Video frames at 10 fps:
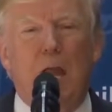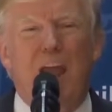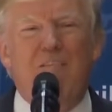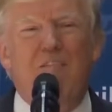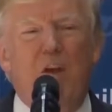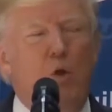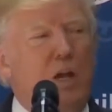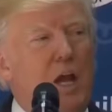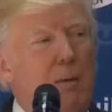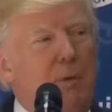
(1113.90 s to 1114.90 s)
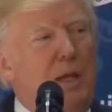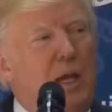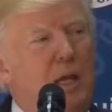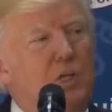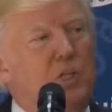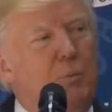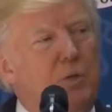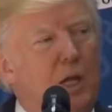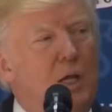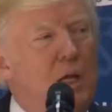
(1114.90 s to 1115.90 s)
a very complicated
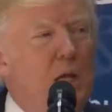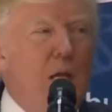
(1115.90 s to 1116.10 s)
subject,